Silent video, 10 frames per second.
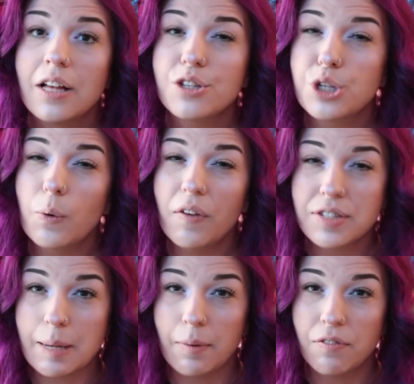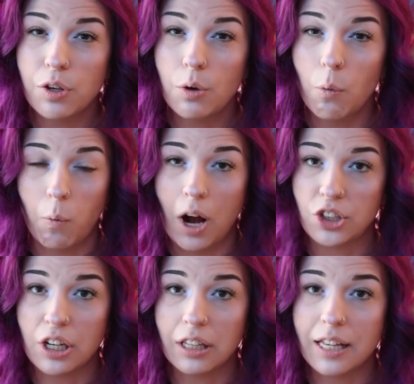So if some of you
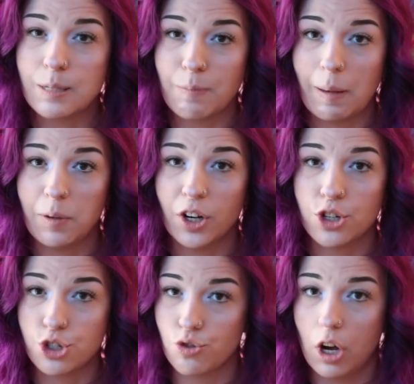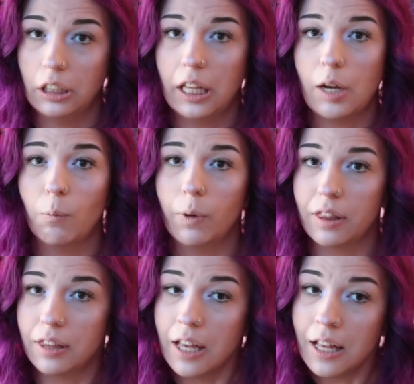watching this maybe are struggling
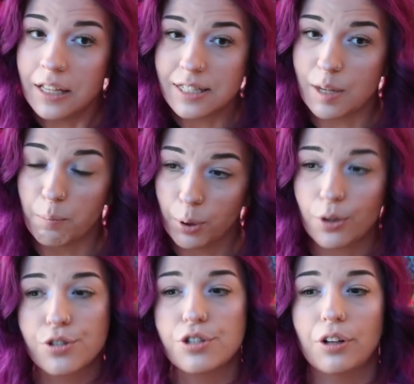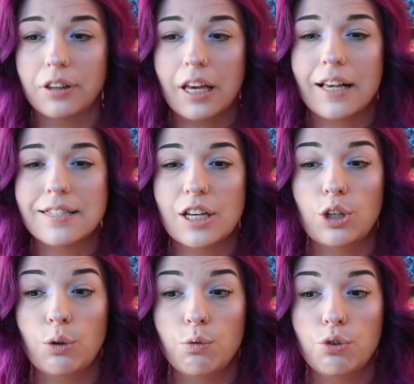with some personal things that
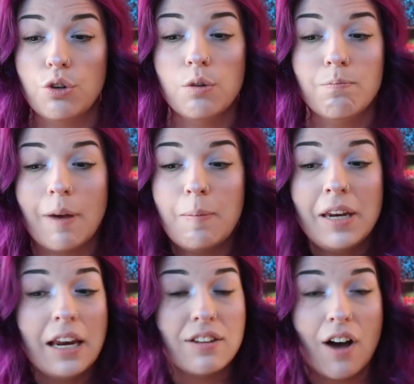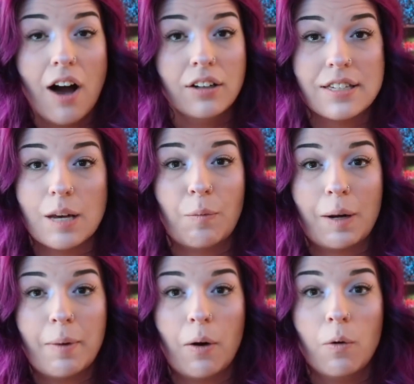you maybe need to talk to someone
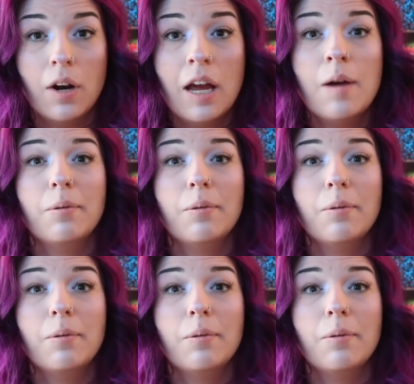about,